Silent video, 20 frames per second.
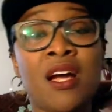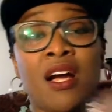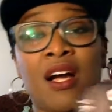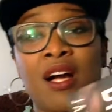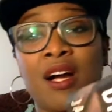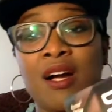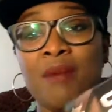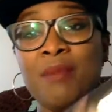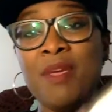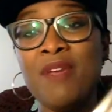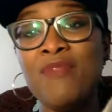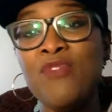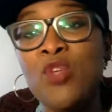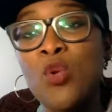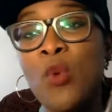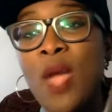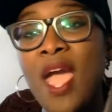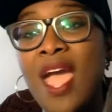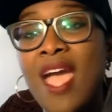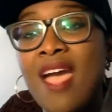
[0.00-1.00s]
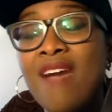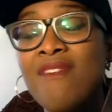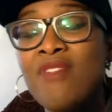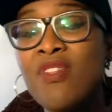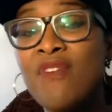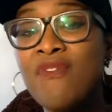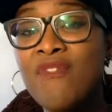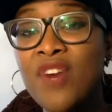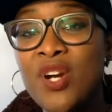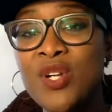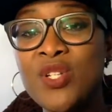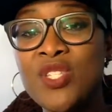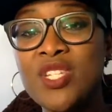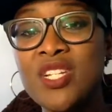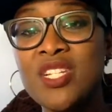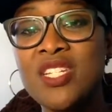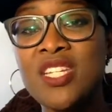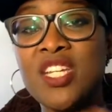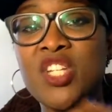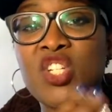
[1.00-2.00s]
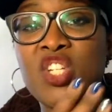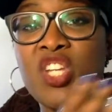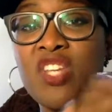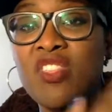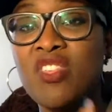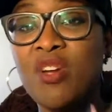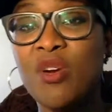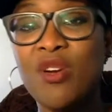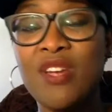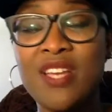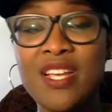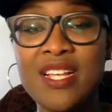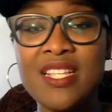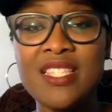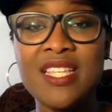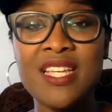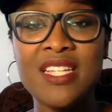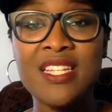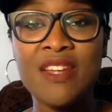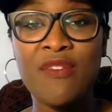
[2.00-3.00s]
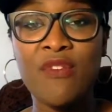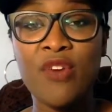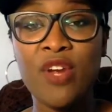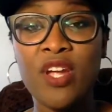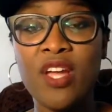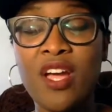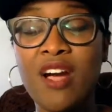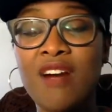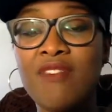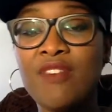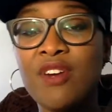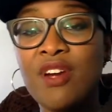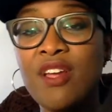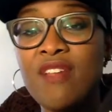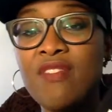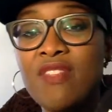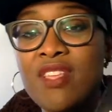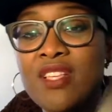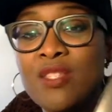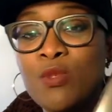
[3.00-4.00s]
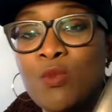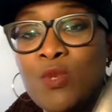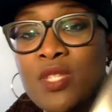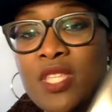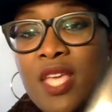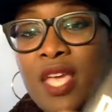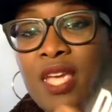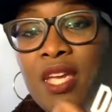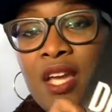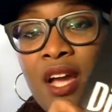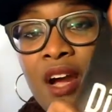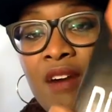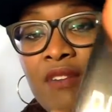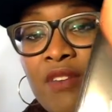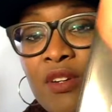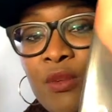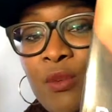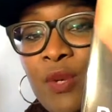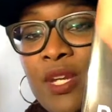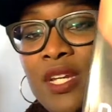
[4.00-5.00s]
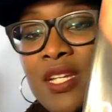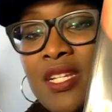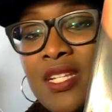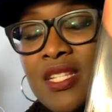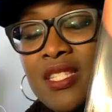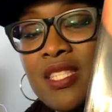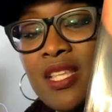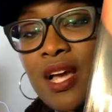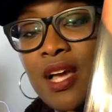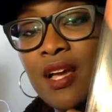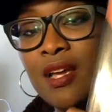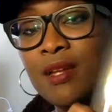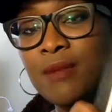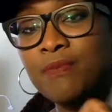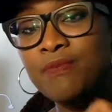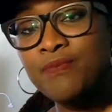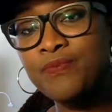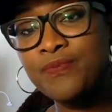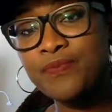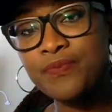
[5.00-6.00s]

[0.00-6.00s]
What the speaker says: If you have the first edition, there is a different cover, and this was a cover redesign